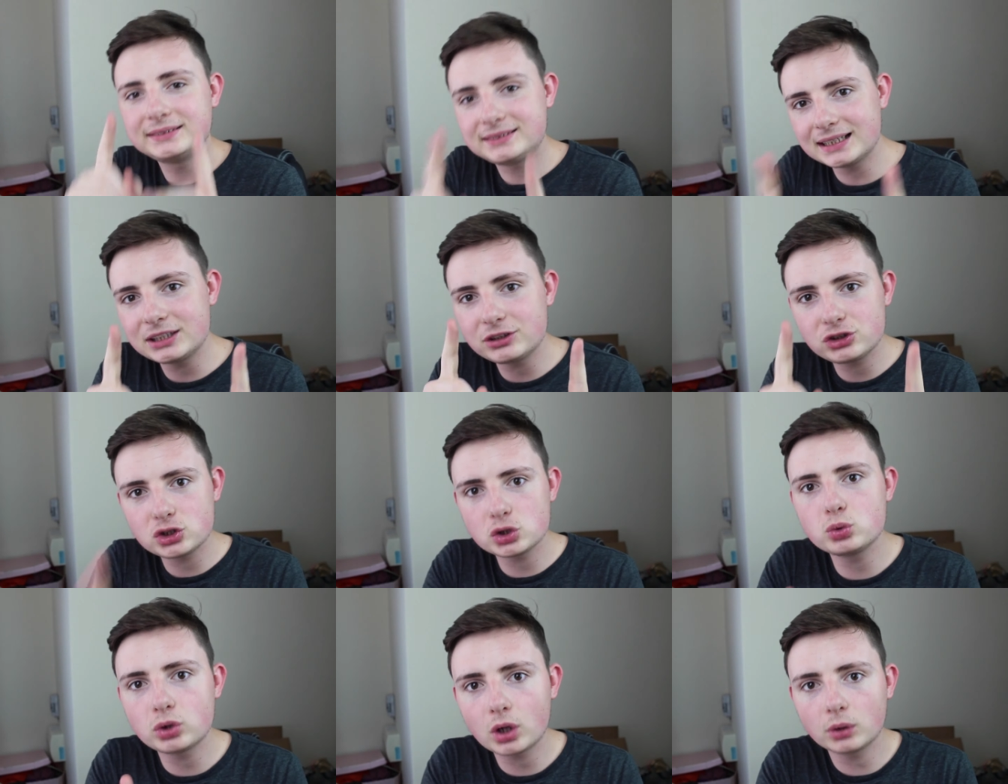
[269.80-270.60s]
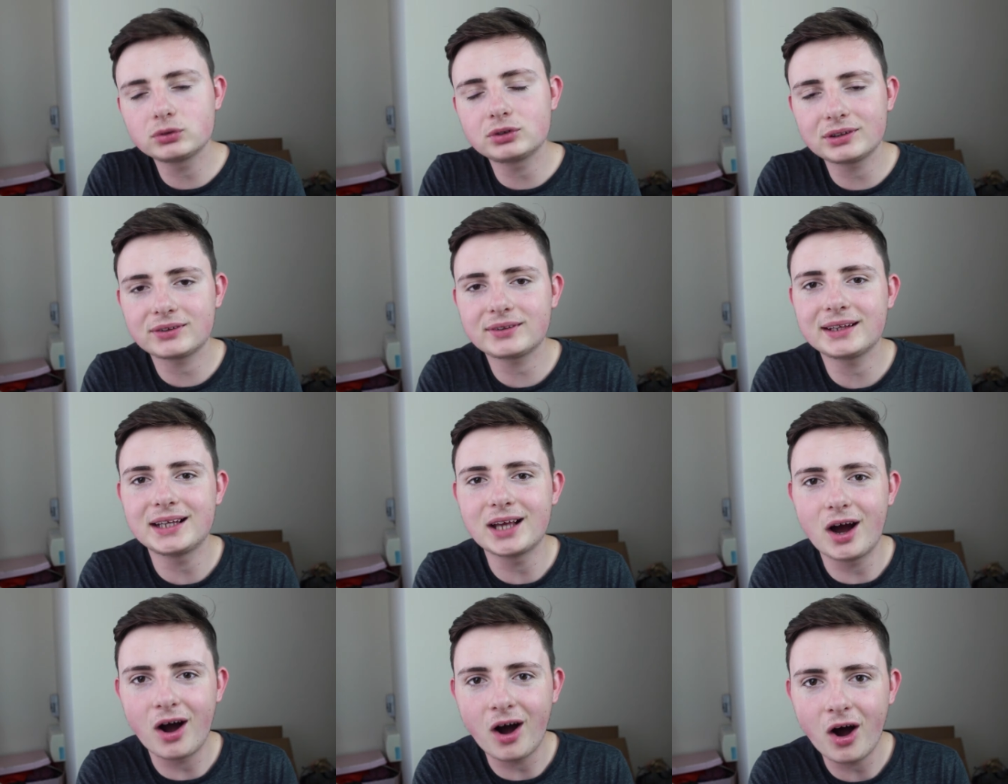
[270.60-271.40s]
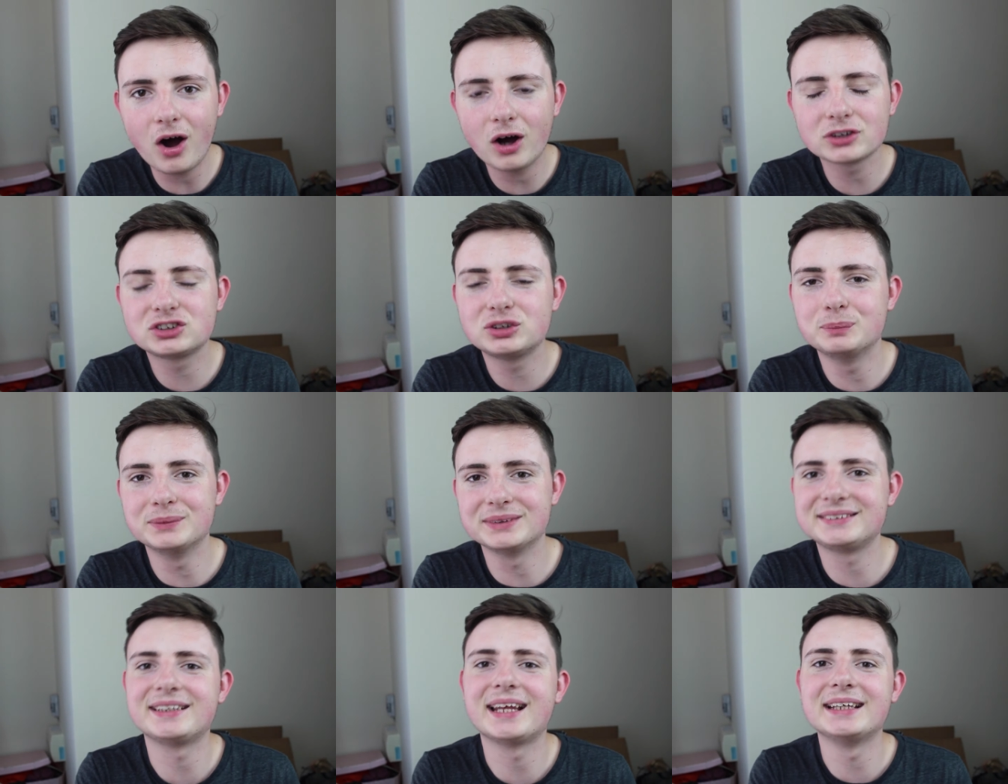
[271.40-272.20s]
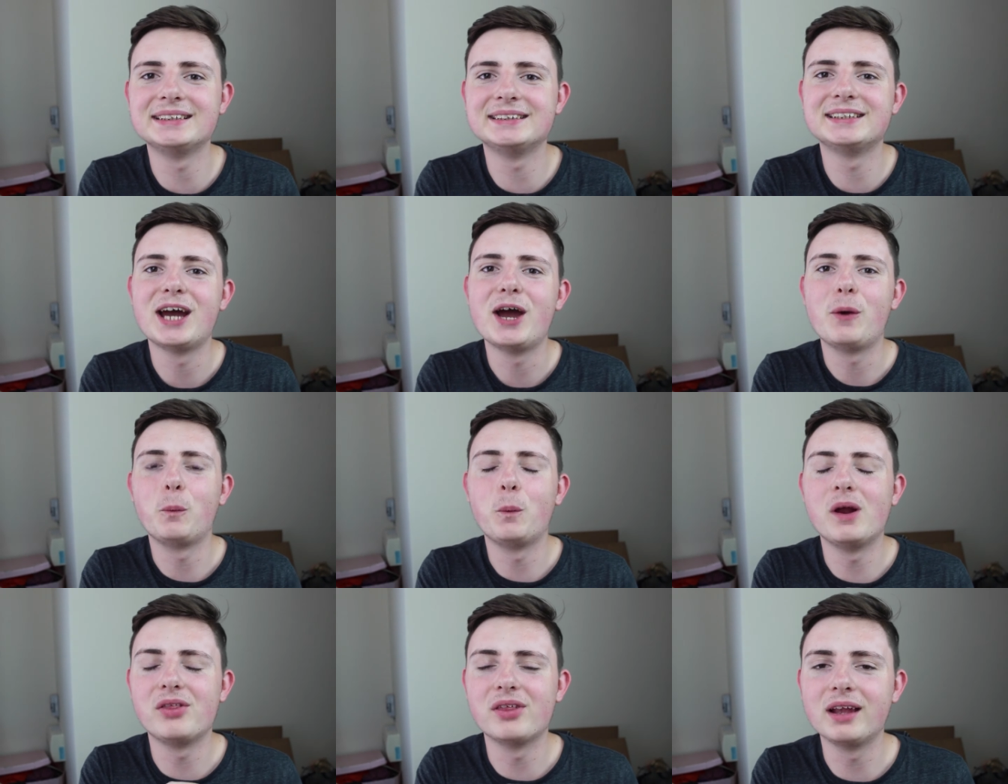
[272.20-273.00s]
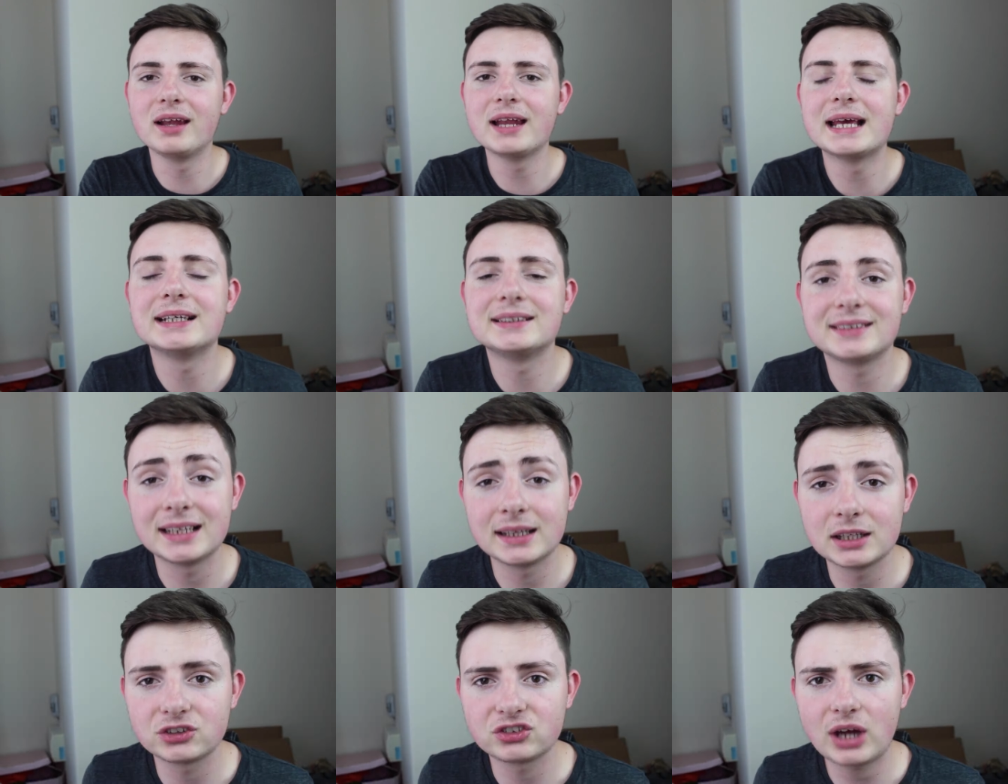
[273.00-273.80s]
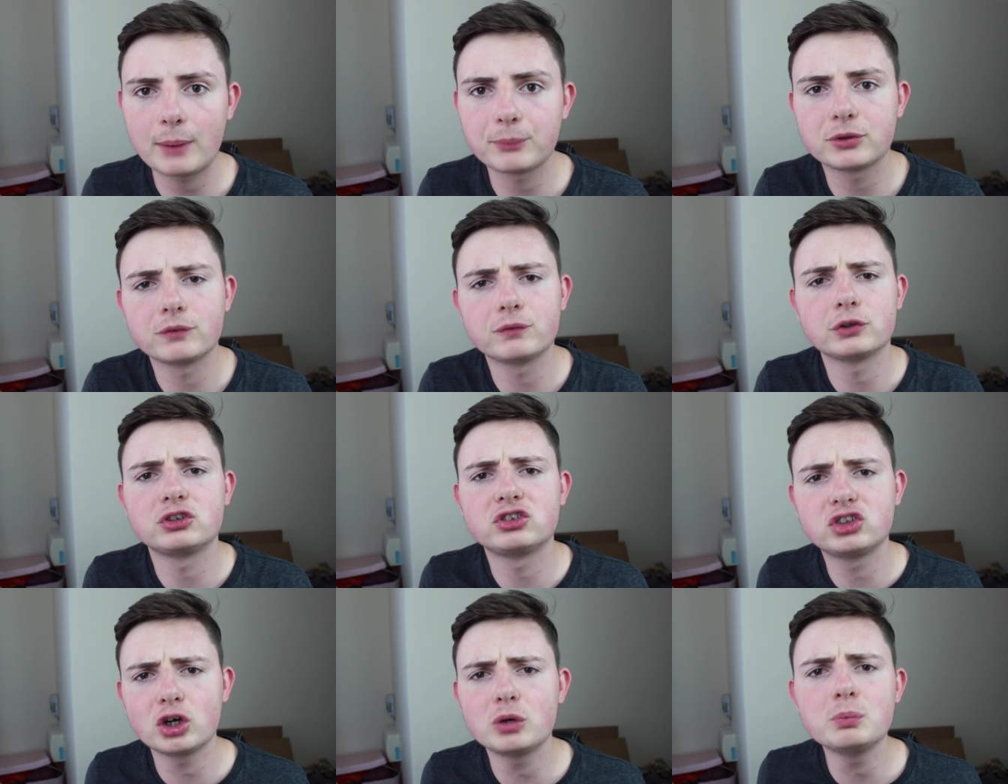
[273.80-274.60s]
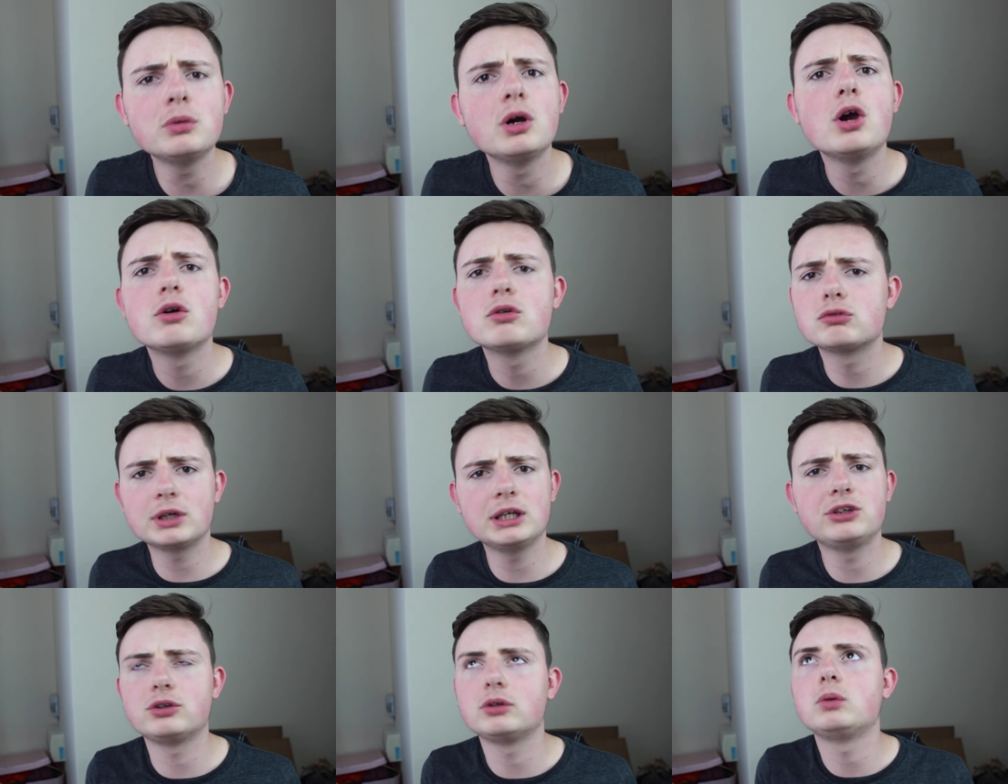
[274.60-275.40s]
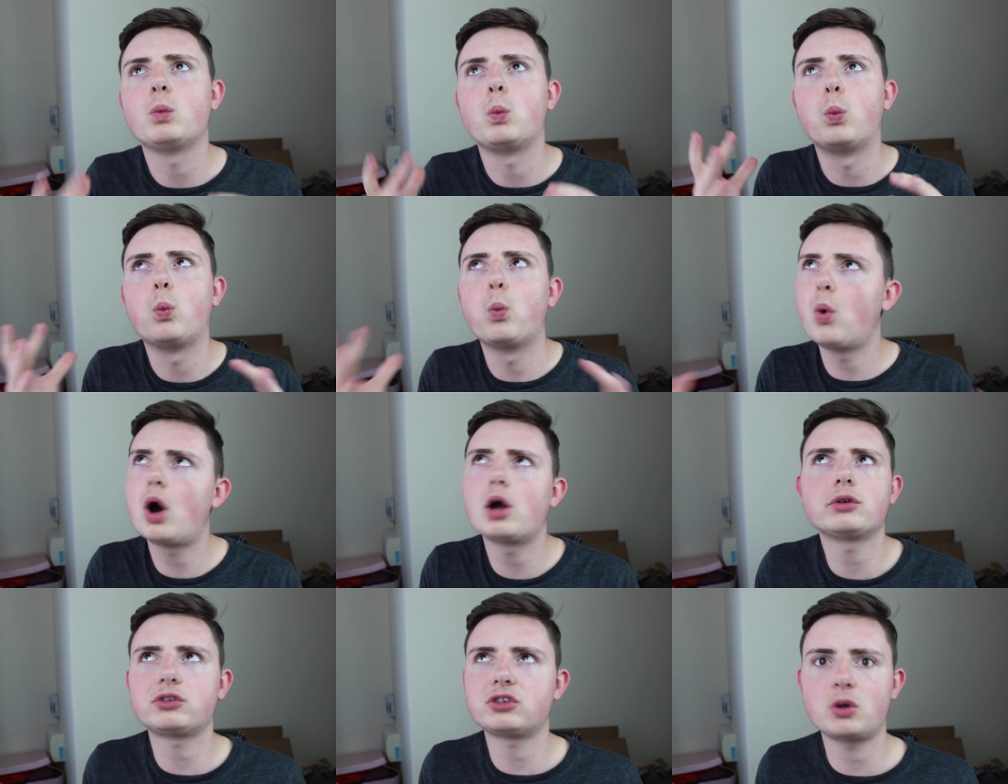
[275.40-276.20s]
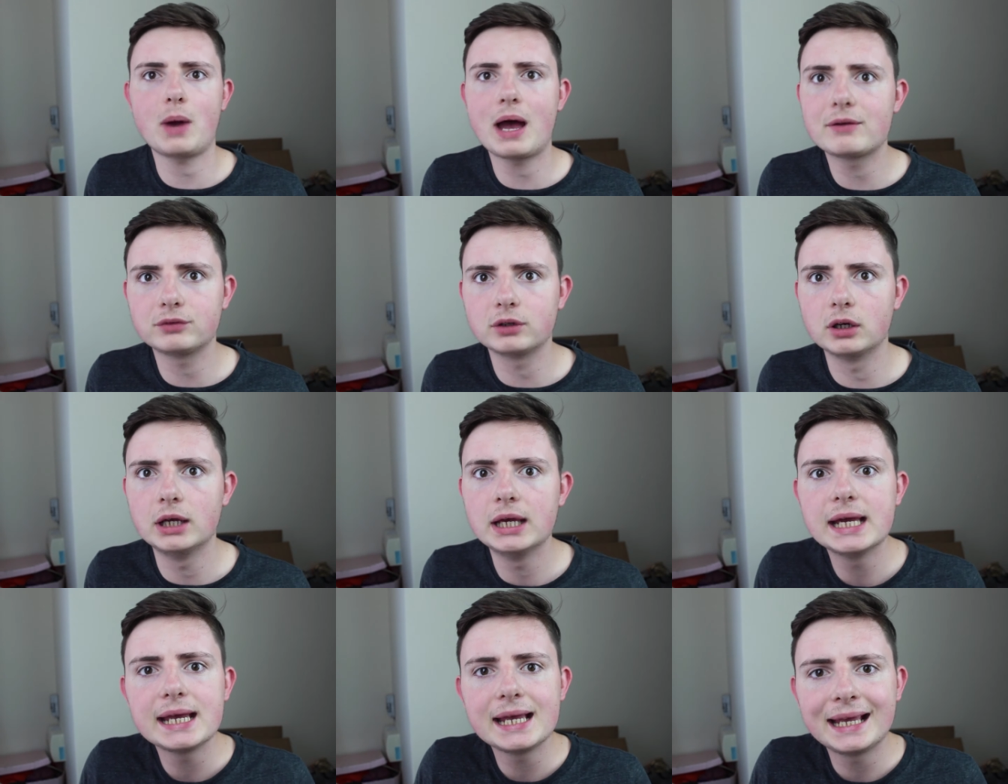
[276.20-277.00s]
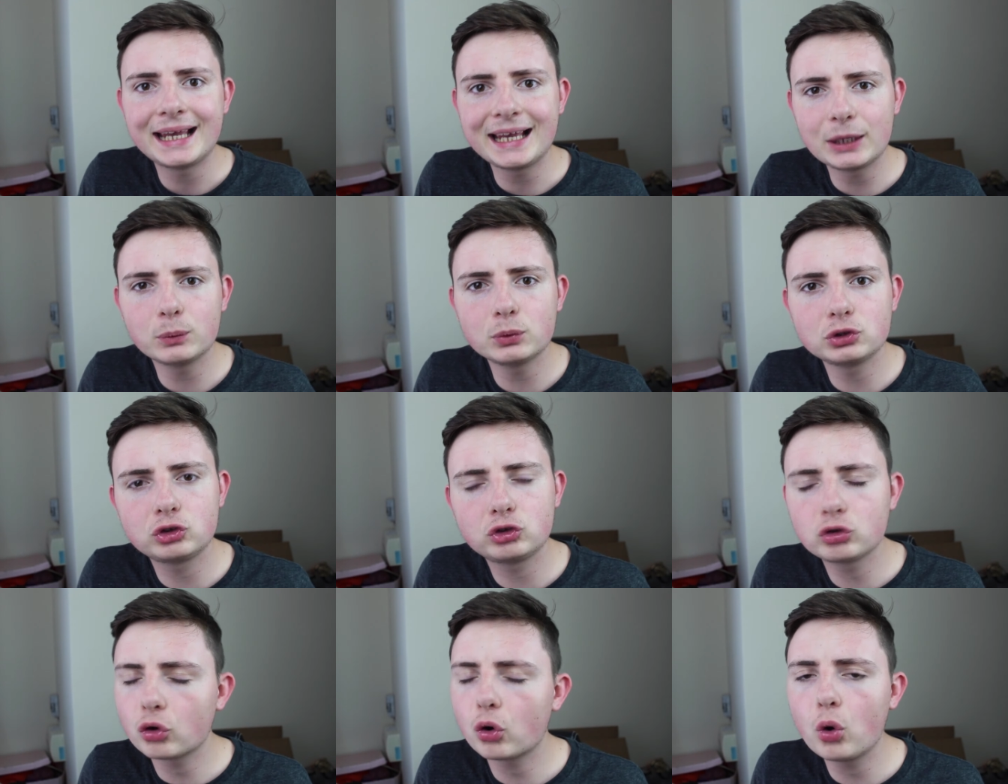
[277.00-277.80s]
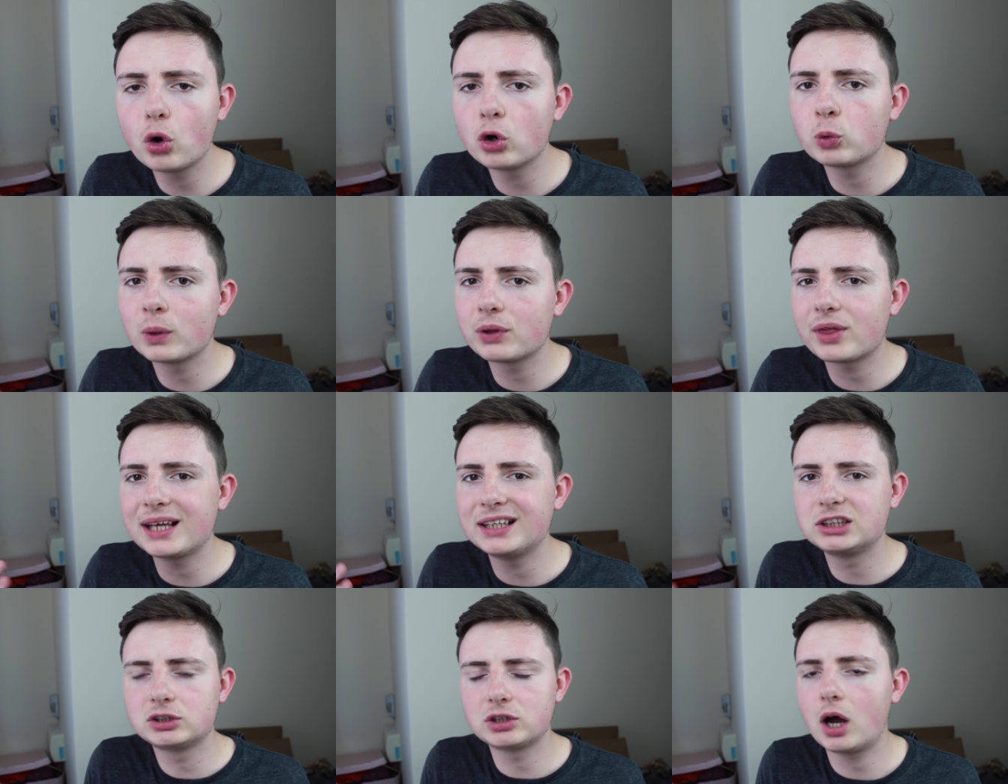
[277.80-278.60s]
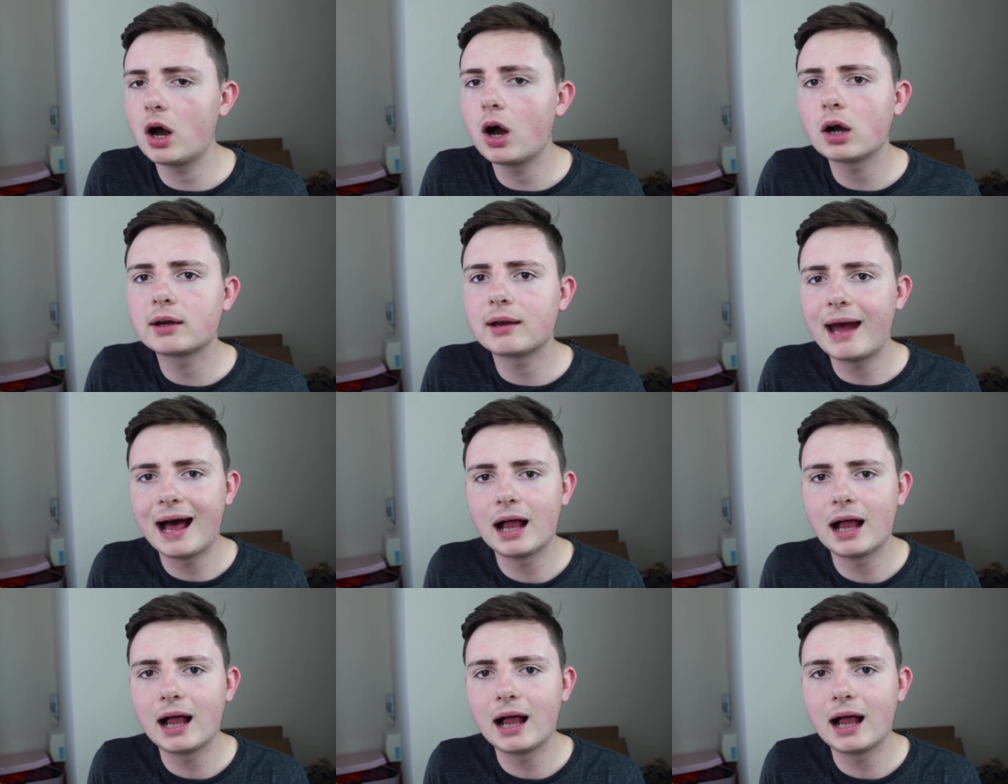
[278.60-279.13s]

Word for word: did you notice the art mistake with Licht in this chapter? For some reason whatsoever, he was drawn with a dark